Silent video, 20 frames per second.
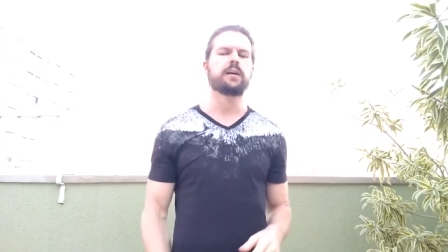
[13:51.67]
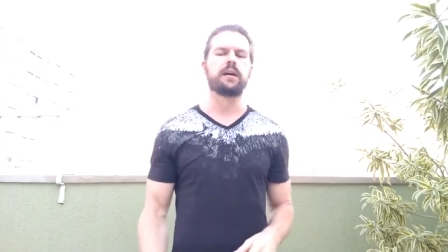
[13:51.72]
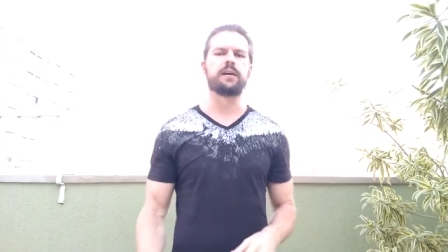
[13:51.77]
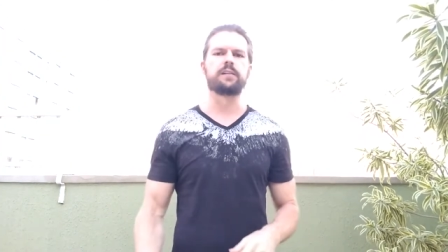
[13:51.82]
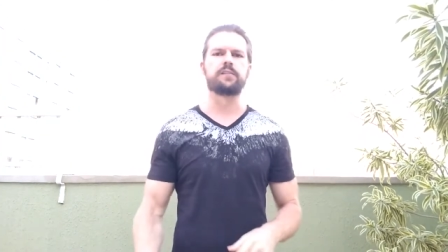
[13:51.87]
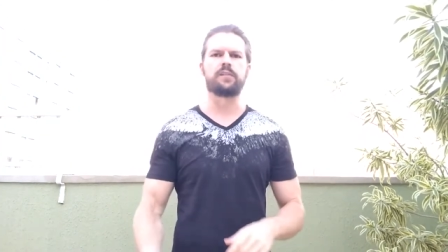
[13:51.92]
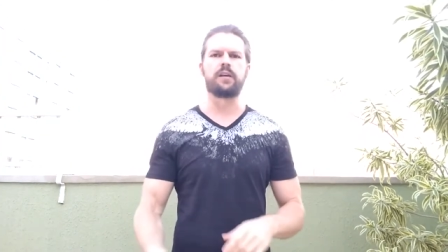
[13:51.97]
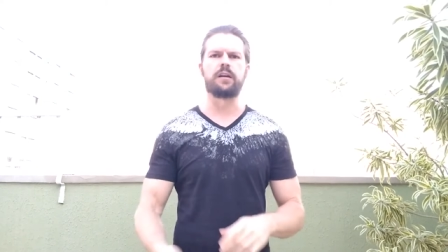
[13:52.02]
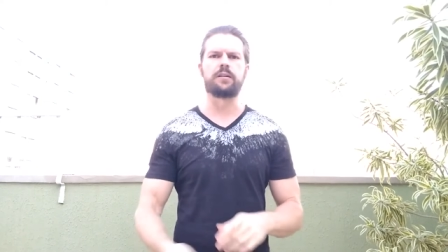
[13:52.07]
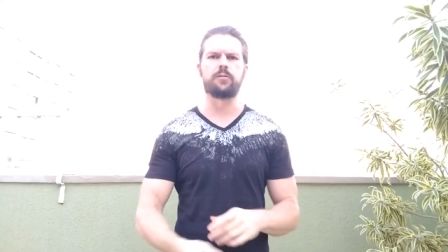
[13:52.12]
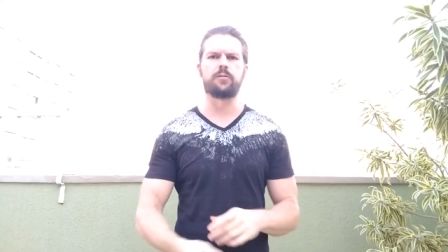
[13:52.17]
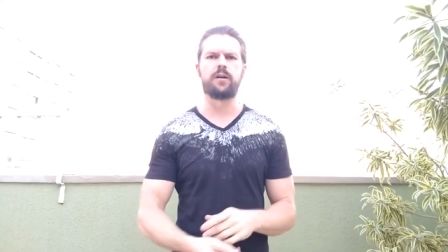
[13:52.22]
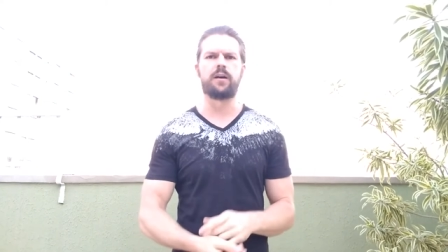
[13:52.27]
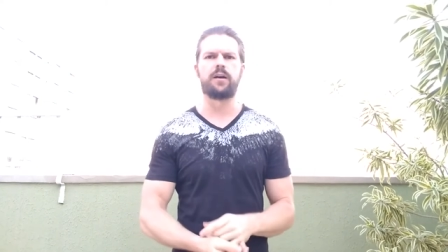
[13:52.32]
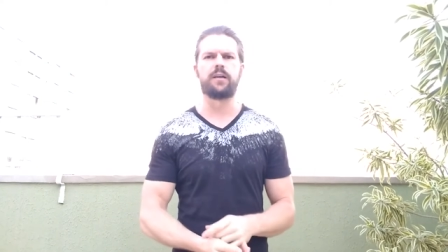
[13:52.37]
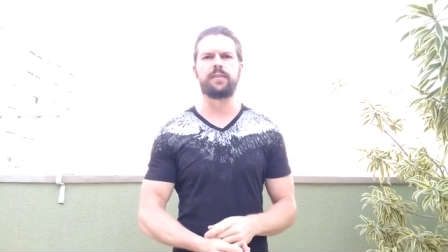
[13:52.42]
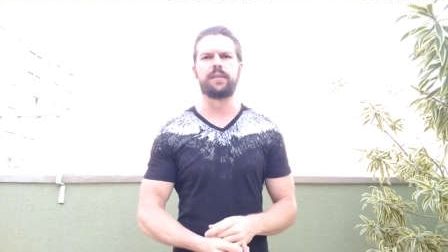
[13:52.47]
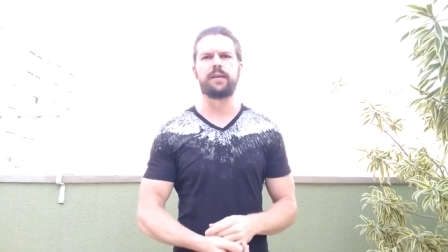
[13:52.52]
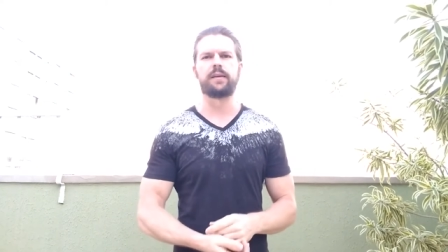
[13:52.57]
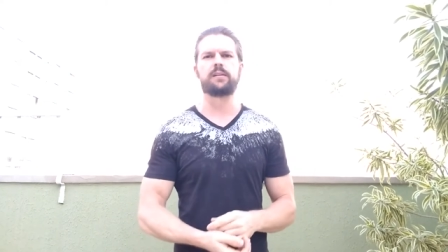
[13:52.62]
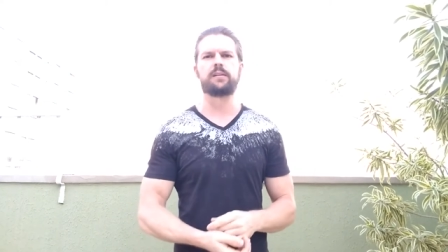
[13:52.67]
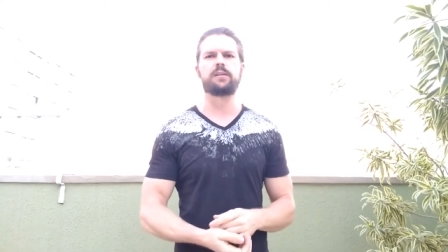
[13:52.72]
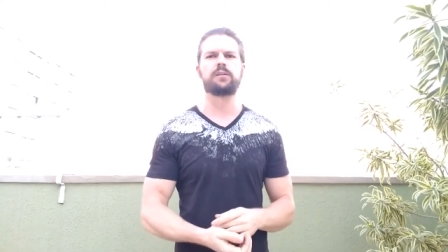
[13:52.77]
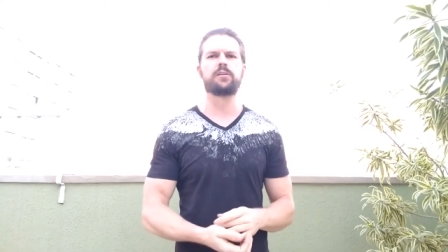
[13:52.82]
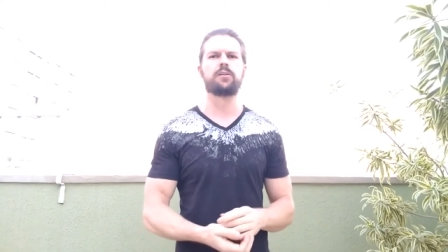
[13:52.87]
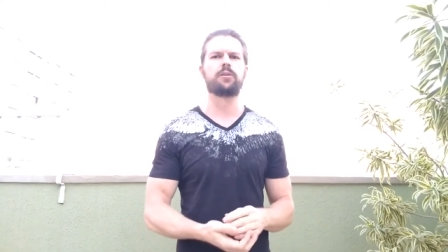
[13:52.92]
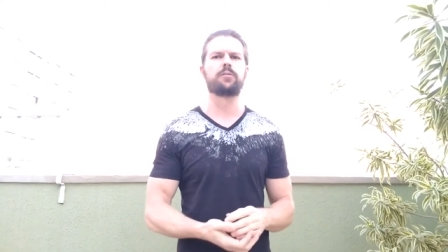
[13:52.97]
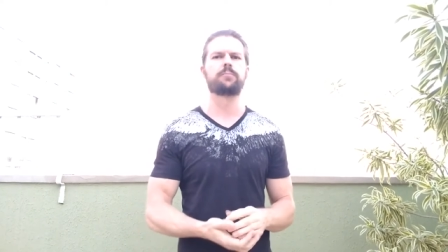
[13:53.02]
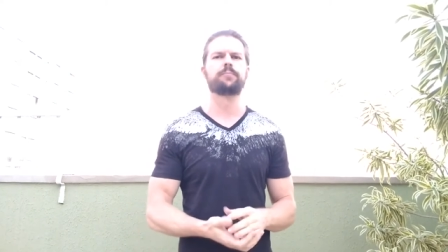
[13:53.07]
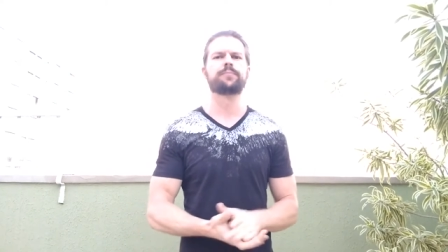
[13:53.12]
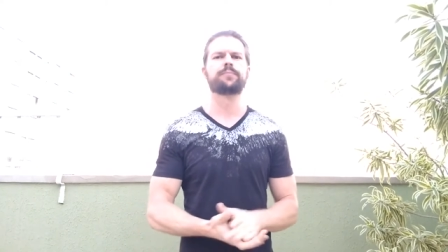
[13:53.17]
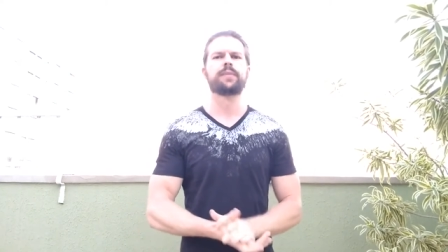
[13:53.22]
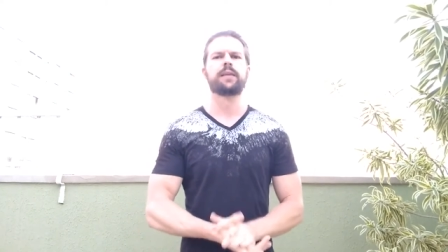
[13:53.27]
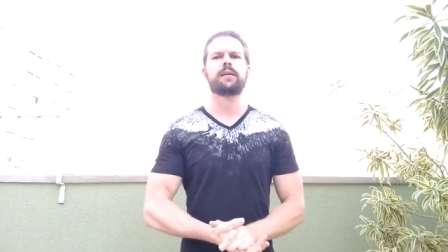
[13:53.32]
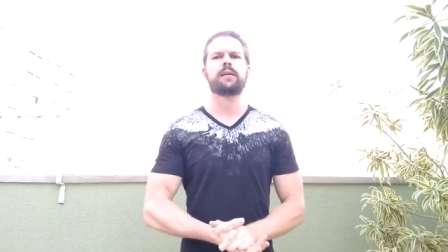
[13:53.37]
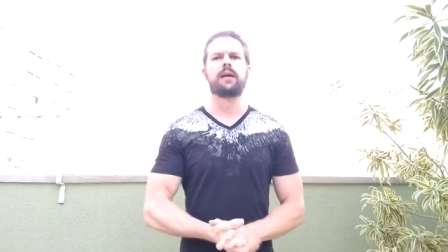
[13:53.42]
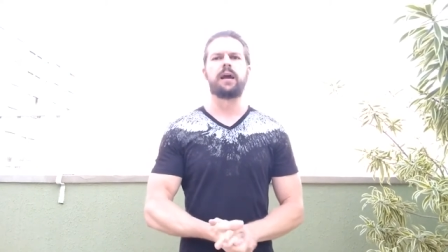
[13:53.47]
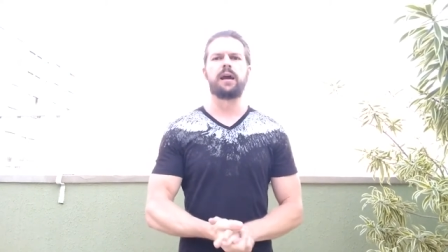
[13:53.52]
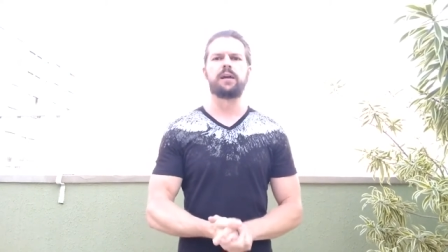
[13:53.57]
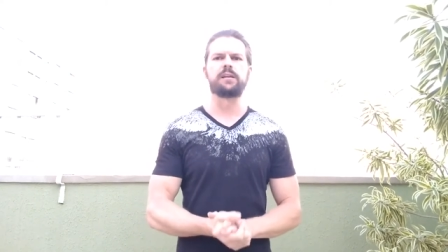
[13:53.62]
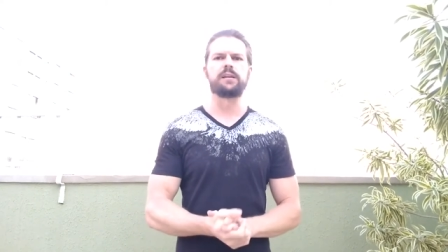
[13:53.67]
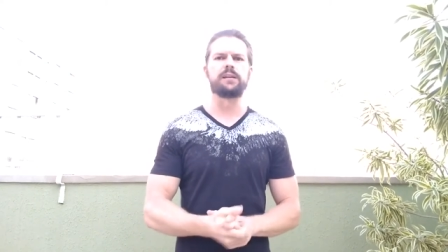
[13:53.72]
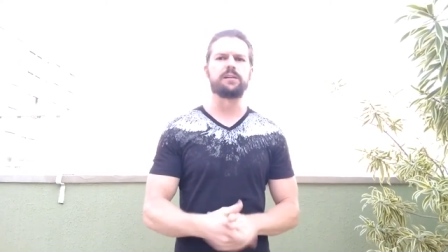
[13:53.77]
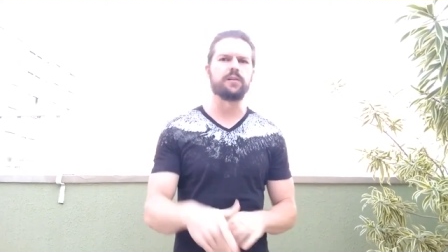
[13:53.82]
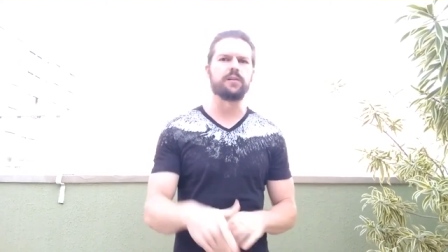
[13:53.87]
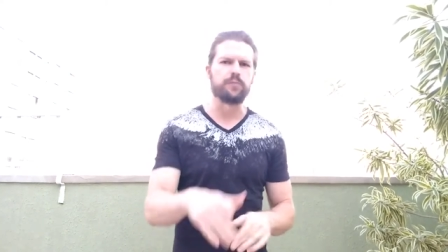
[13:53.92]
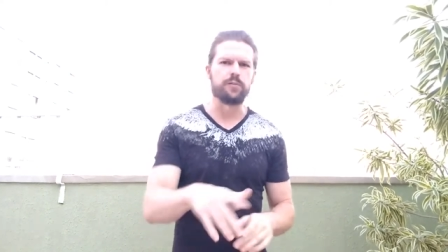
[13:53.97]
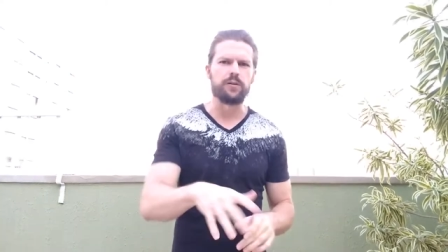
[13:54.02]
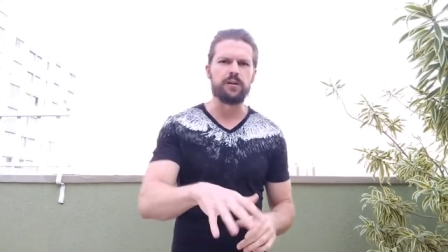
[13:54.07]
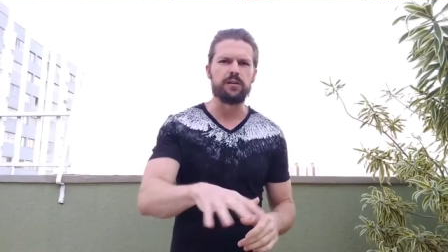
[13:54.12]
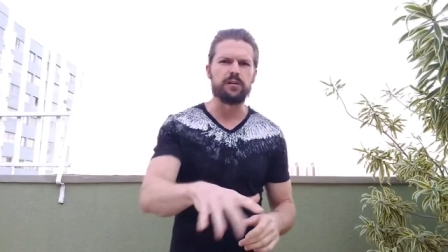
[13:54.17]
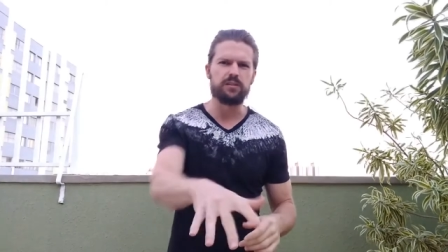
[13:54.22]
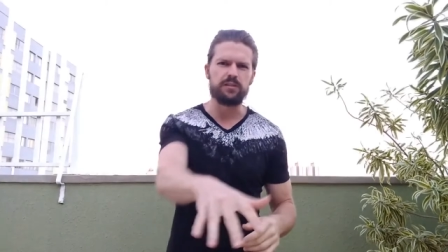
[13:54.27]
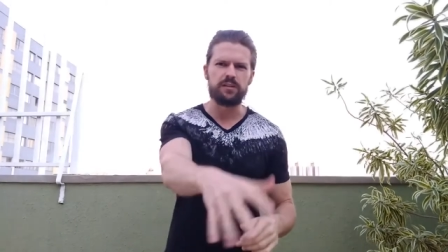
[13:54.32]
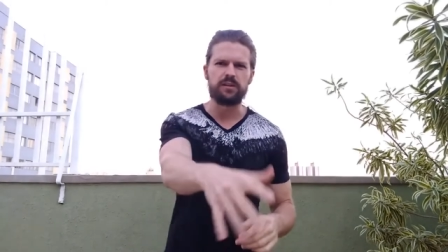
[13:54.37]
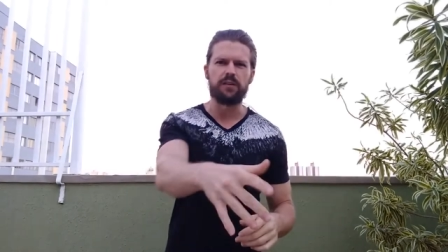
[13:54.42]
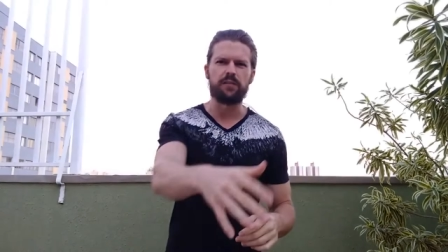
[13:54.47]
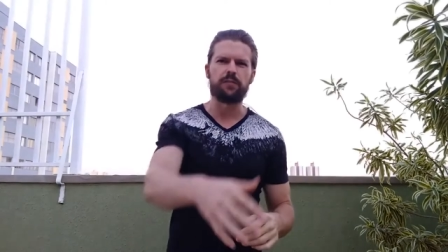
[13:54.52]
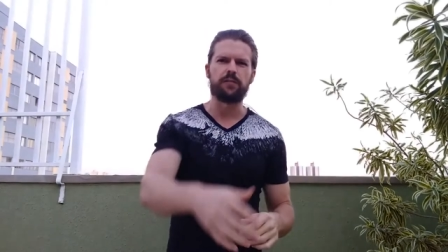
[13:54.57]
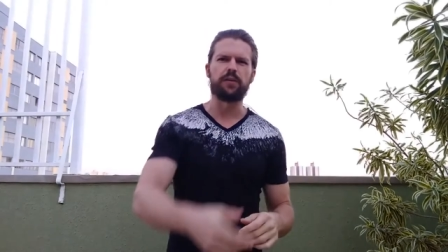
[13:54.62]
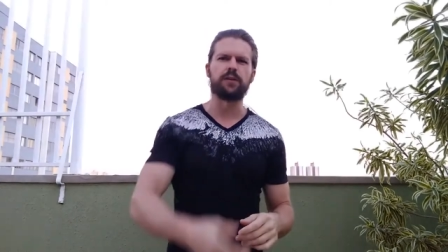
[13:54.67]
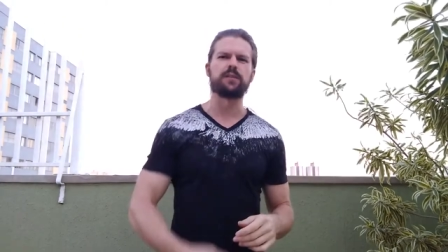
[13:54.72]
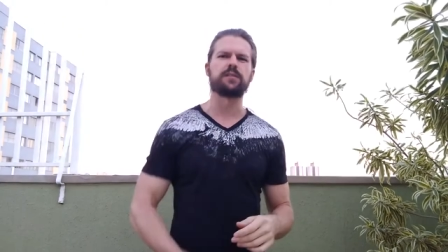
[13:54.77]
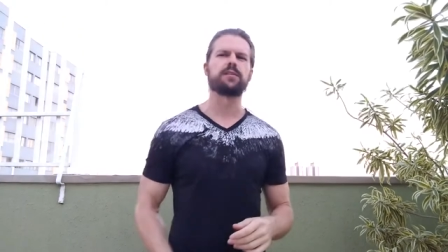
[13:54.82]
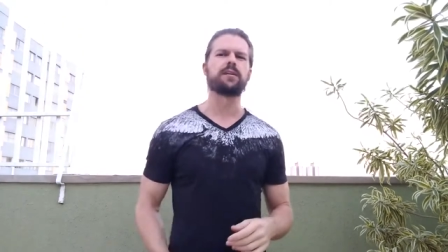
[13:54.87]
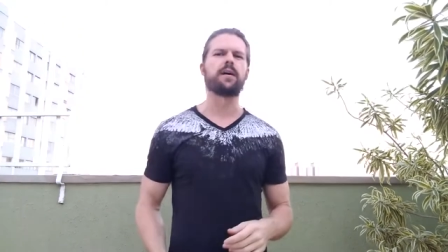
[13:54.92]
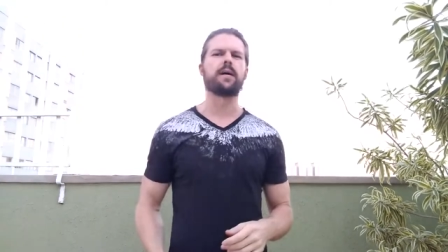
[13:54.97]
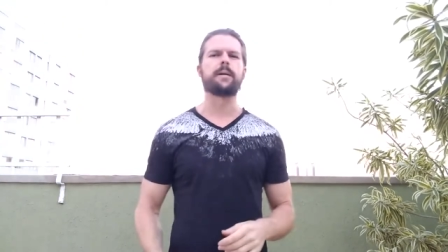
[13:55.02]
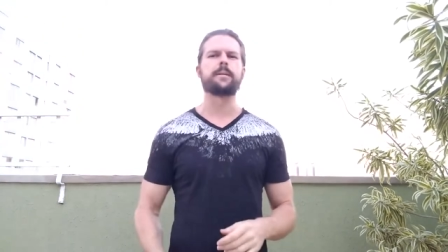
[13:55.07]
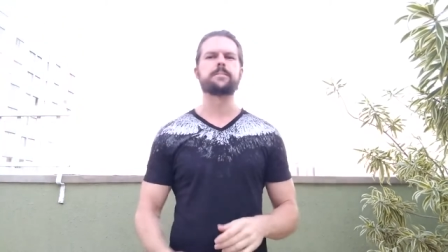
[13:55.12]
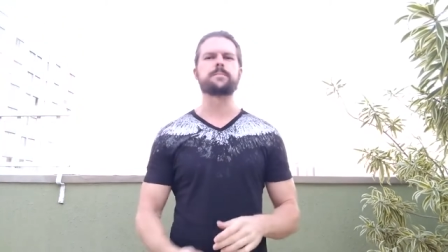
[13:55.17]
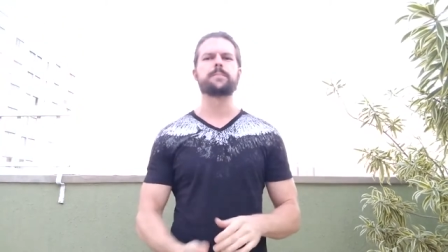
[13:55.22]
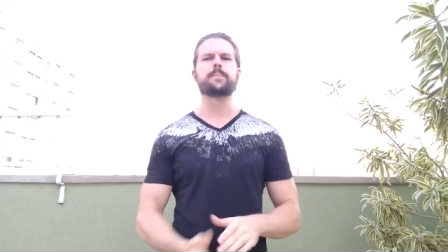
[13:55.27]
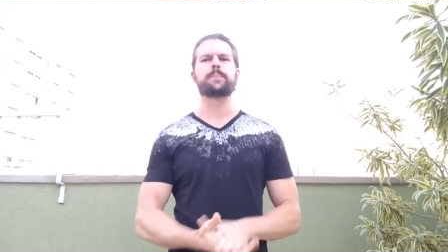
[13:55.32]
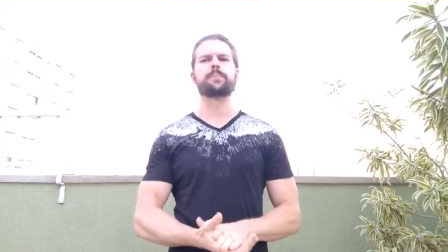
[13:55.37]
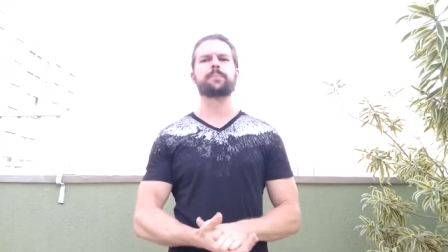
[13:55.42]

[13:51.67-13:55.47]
etc., and they, you know, any different different uh,